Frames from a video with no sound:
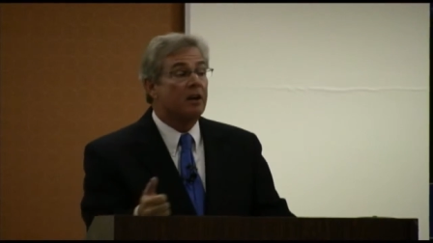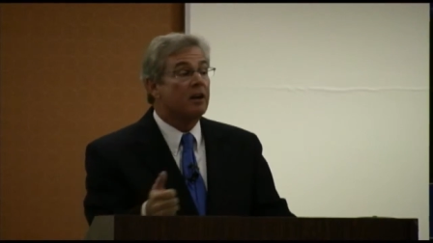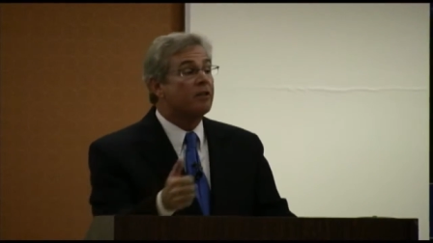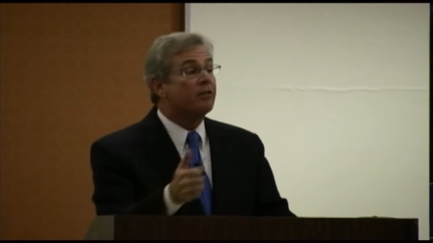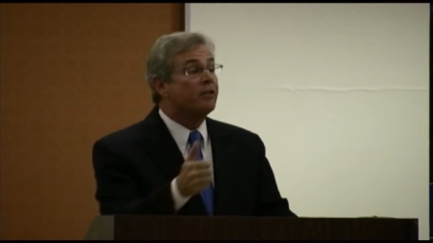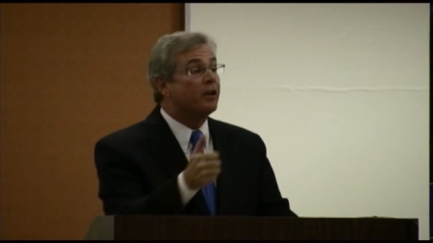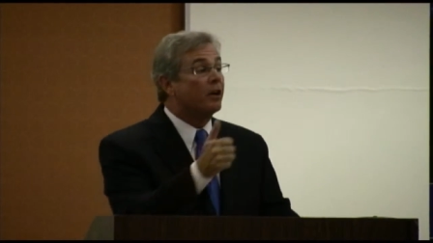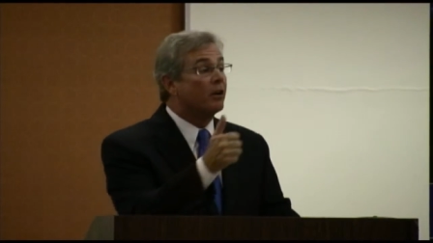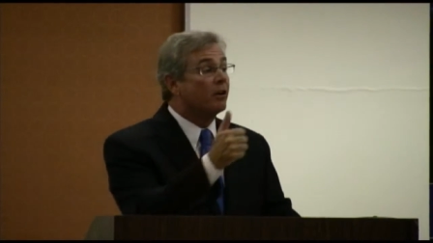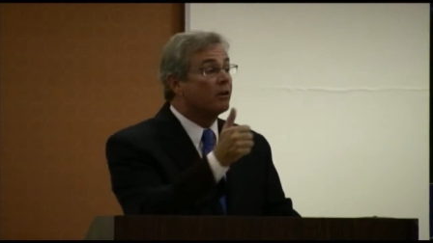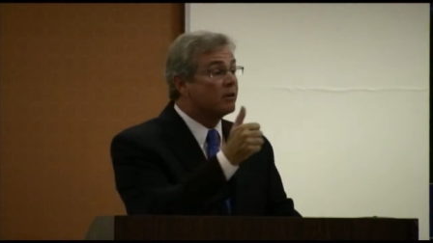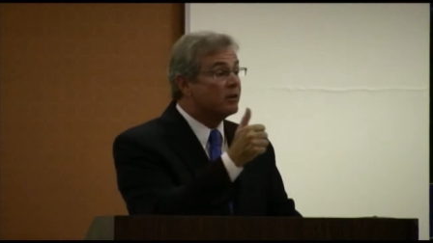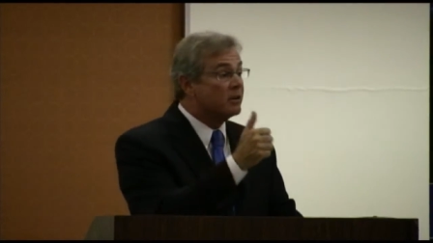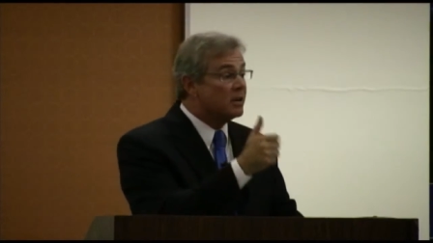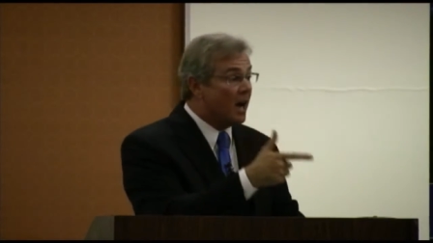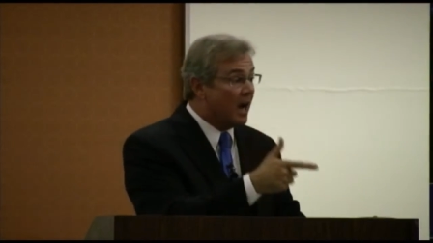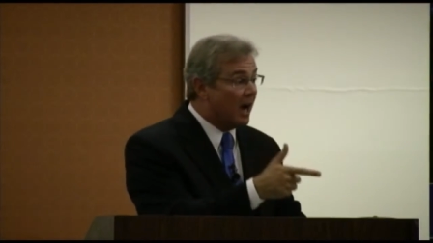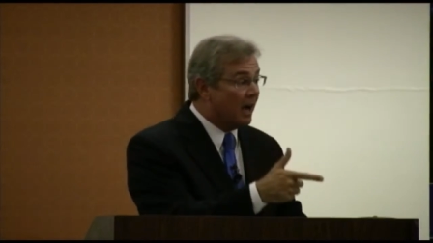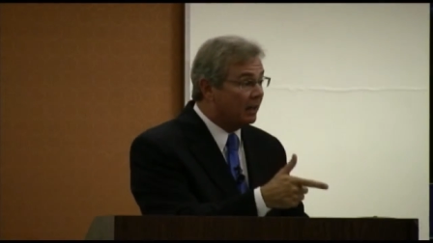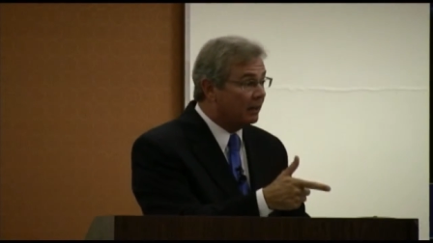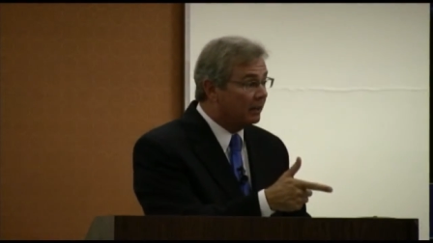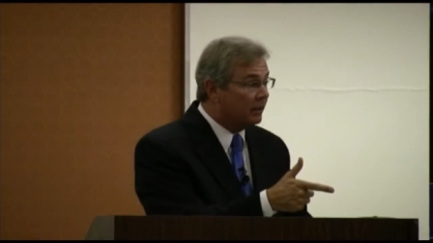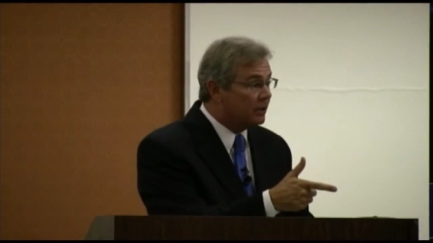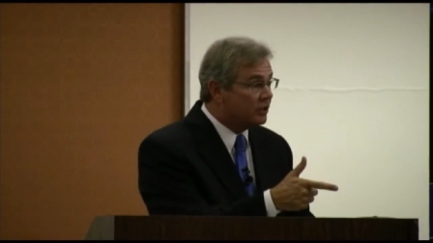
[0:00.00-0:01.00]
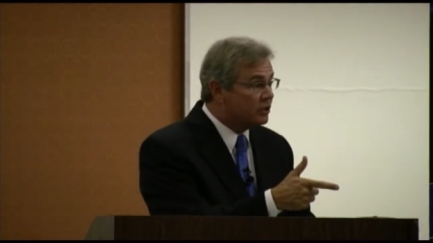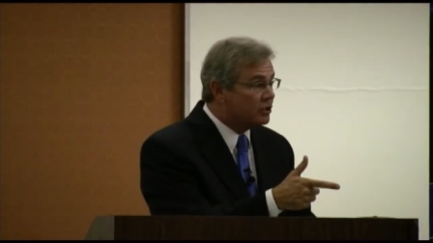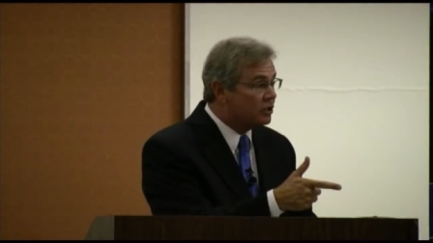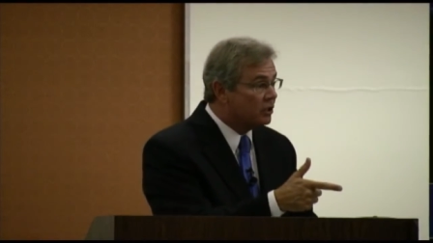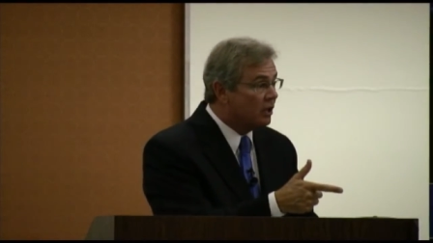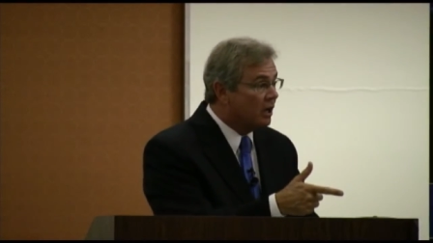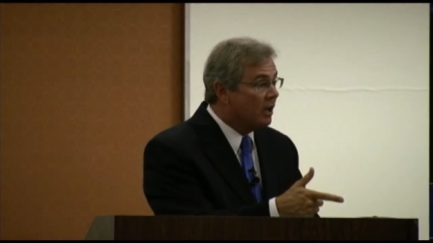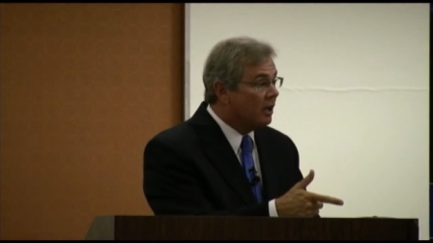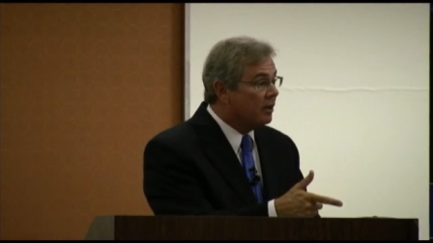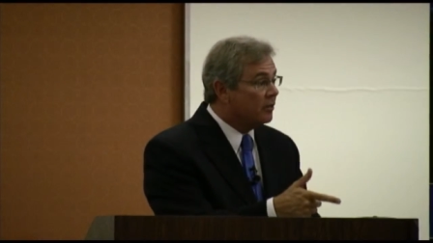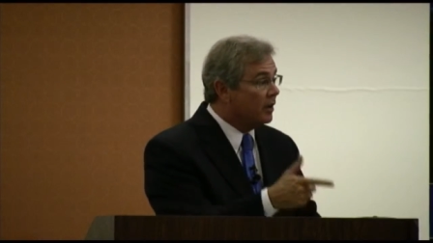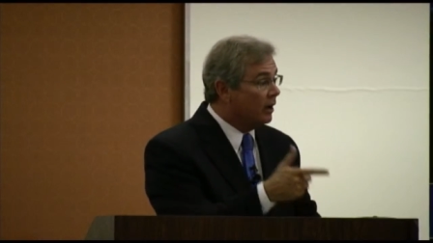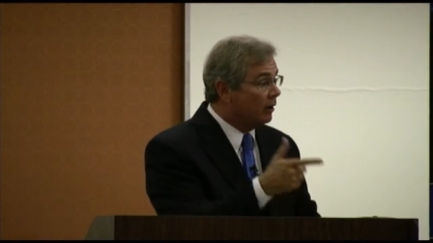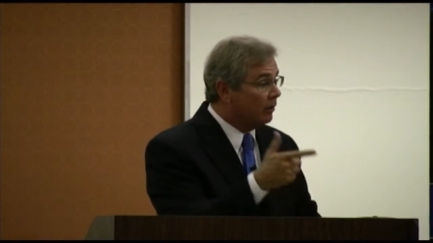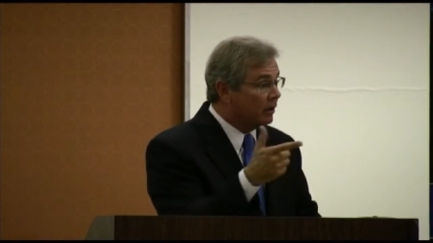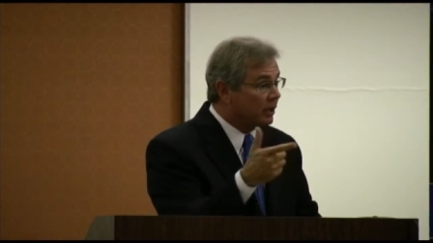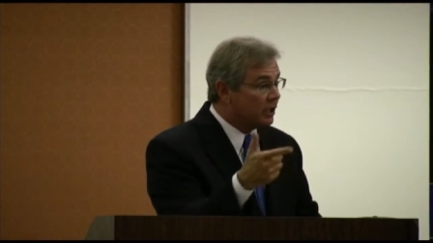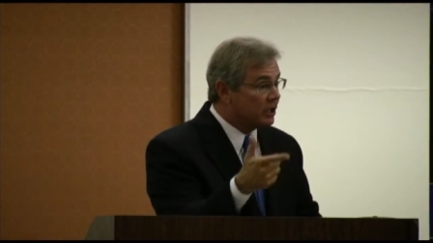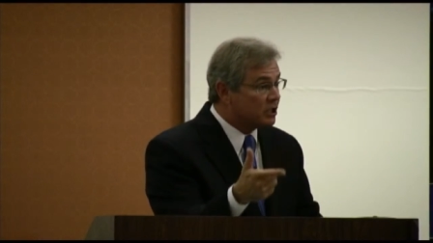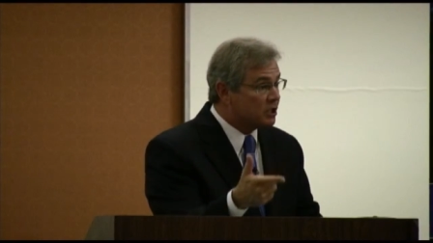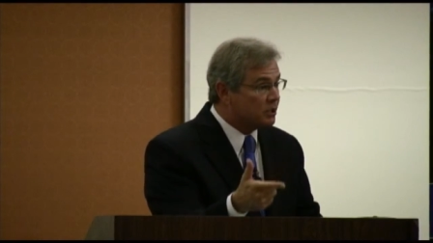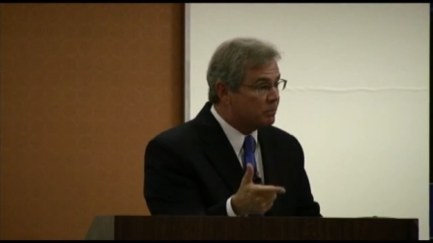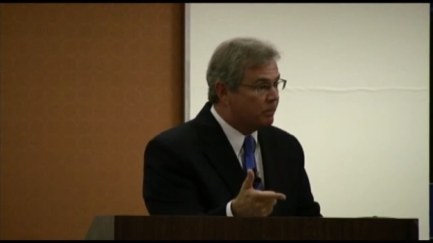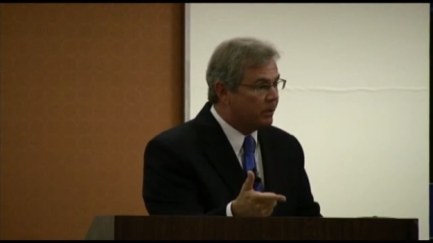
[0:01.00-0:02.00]
Their knowledge, their
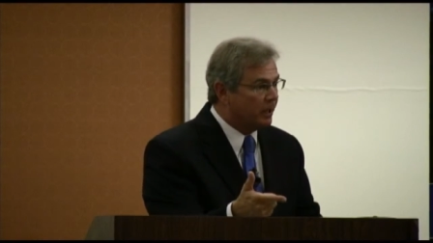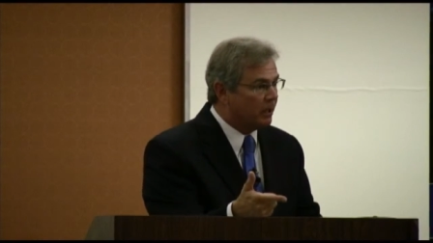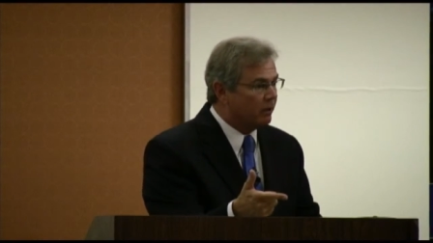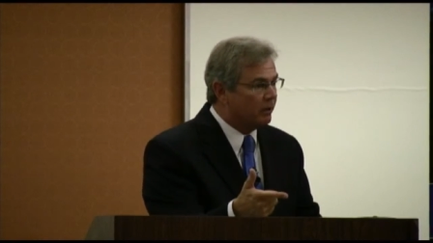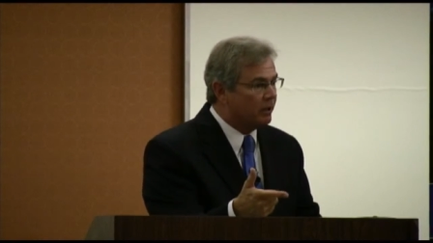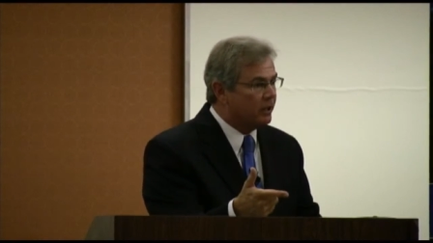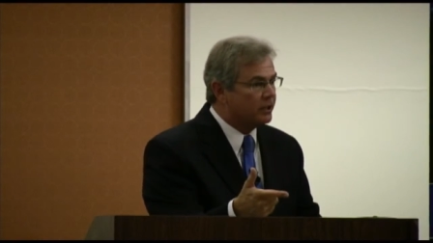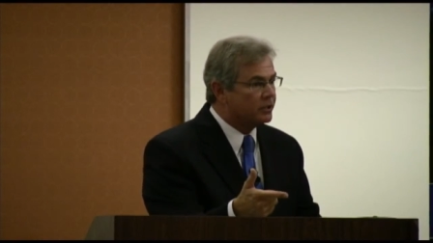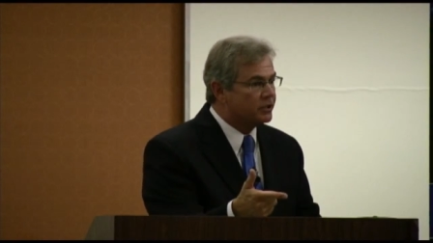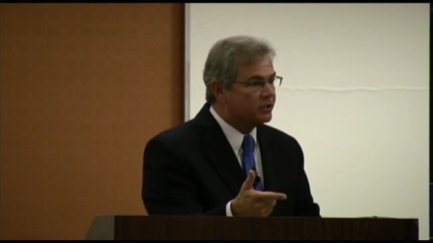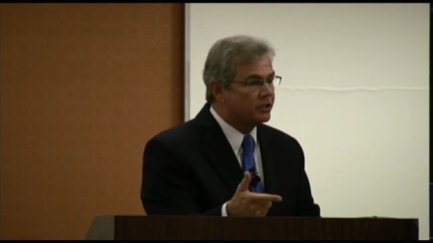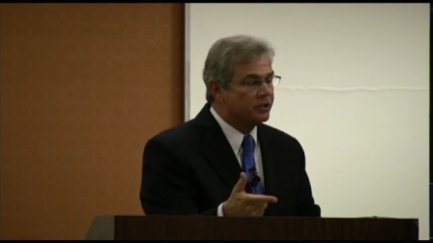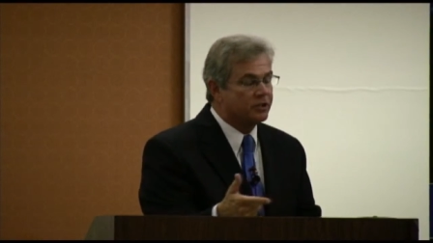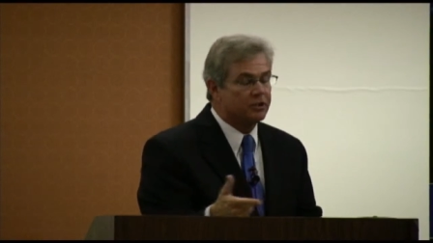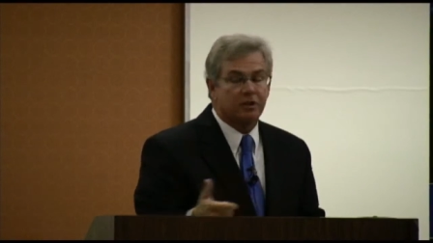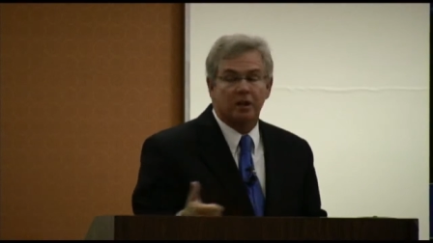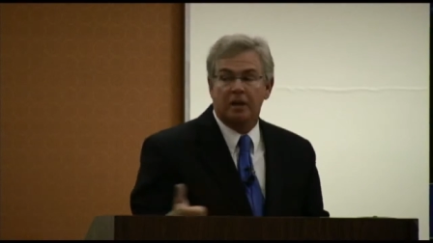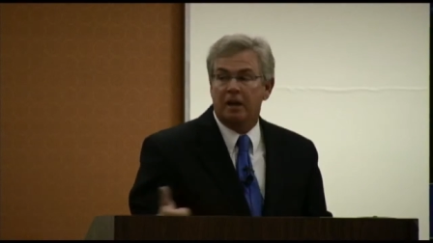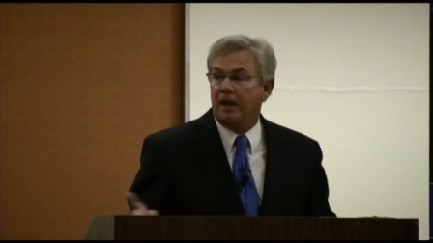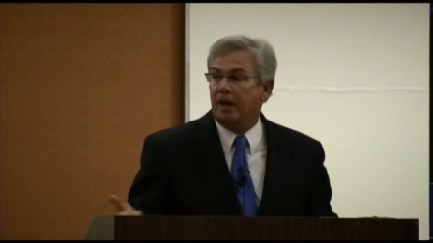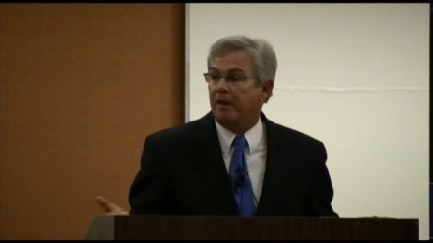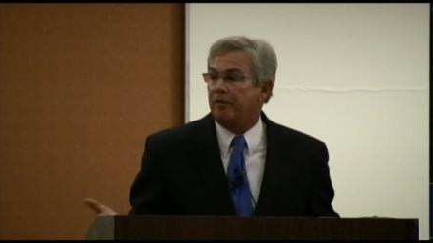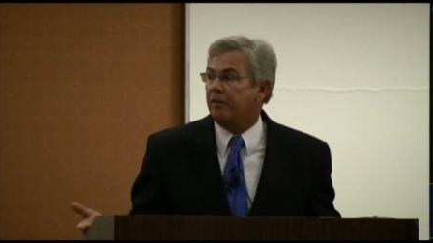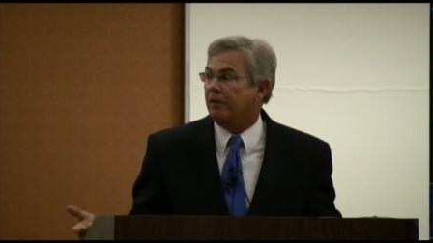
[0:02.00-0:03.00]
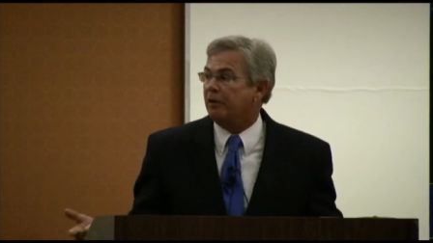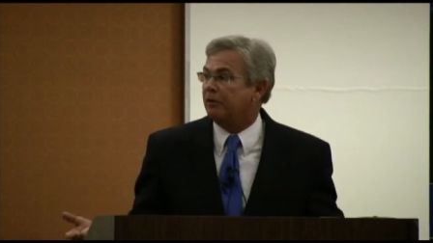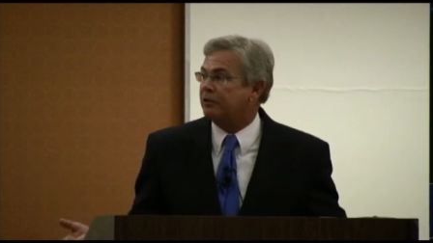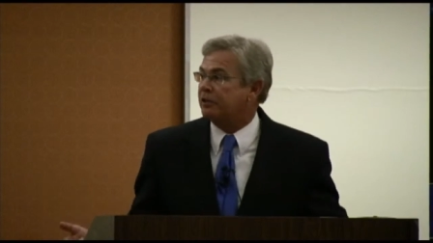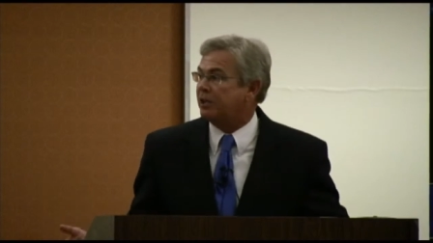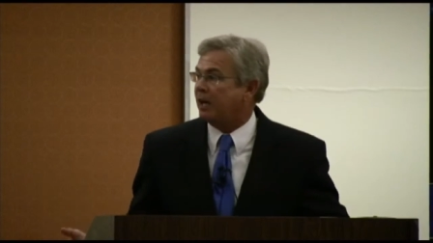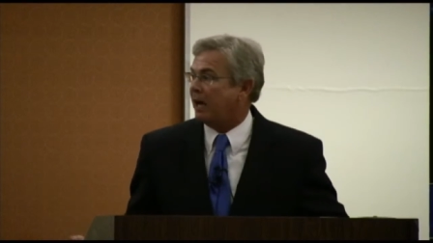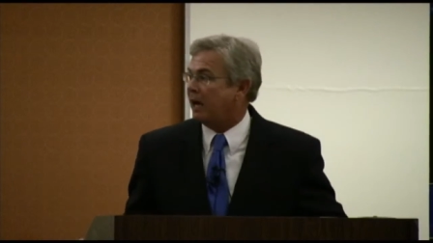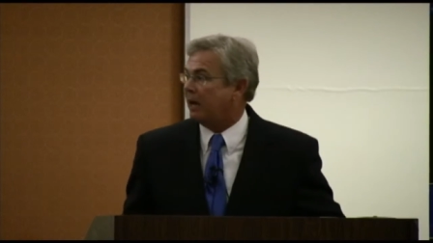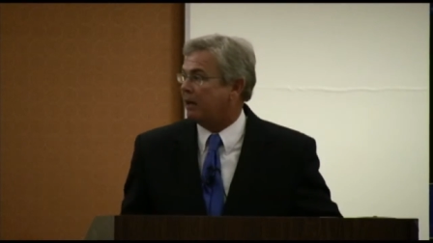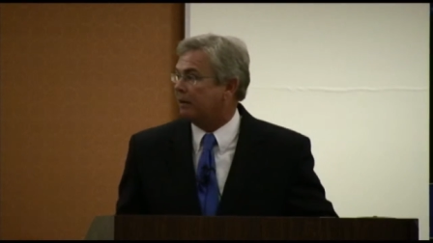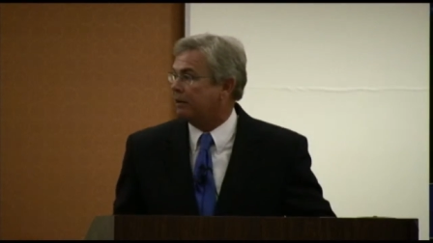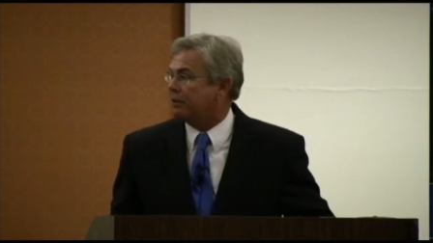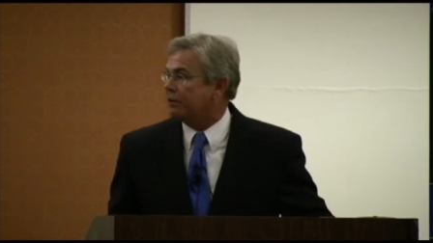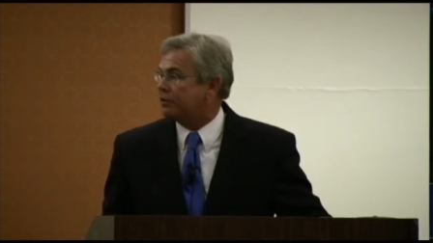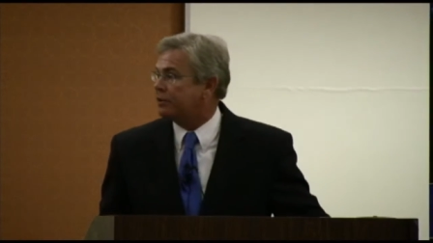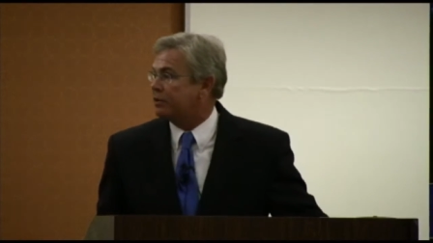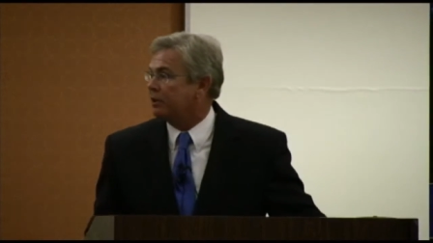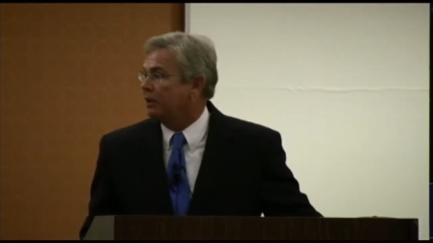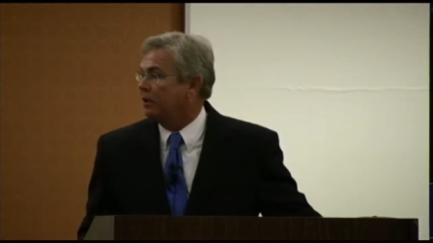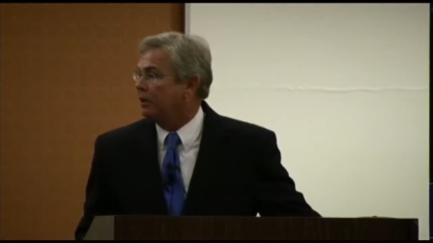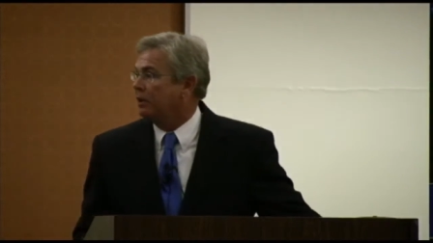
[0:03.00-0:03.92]
experiences, and their talents.